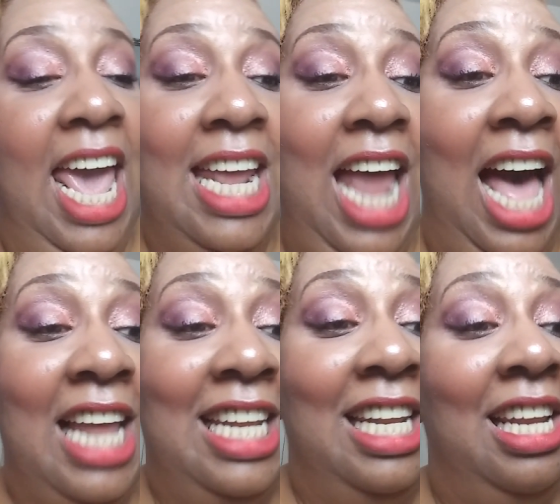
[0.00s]
And
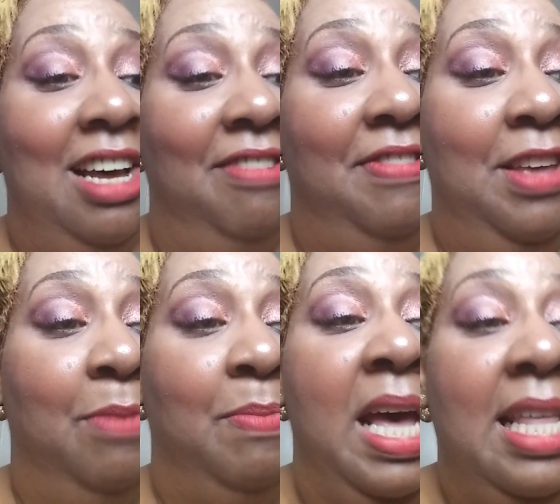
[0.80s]
I love
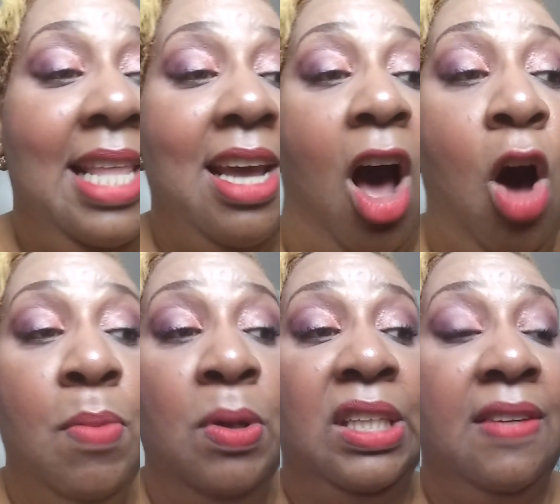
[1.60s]
them. They
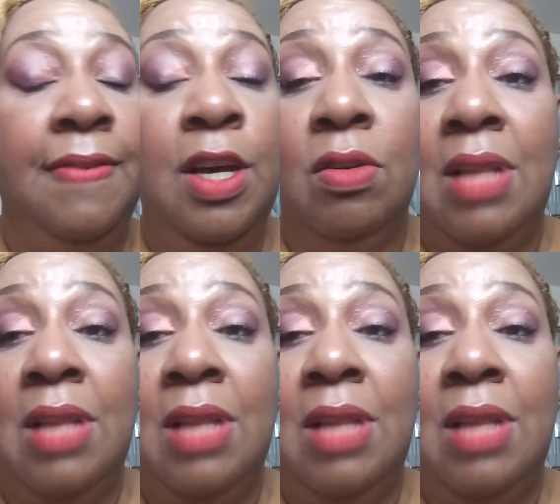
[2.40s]
almost feel